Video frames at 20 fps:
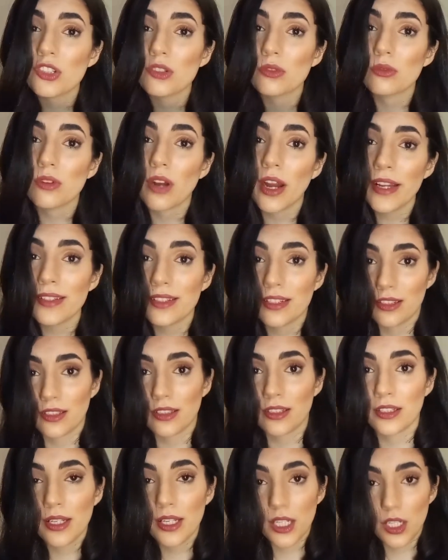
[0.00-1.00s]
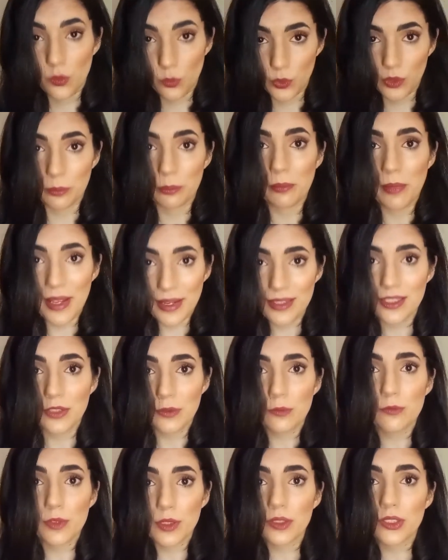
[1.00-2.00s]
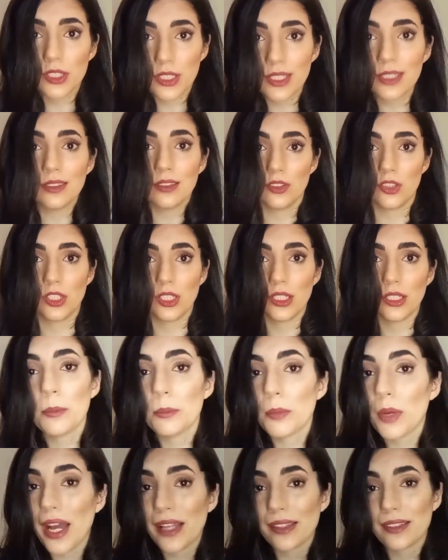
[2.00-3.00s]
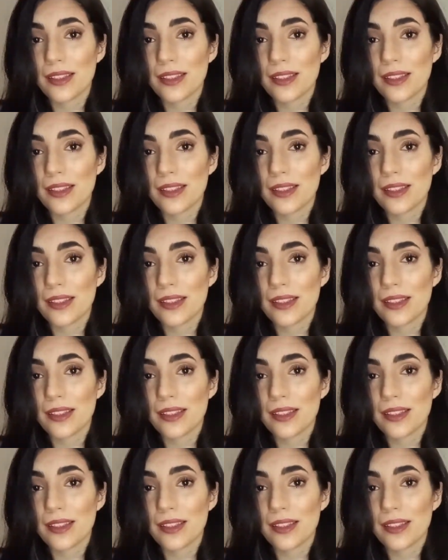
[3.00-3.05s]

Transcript: write her. It will make him feel guilty. But at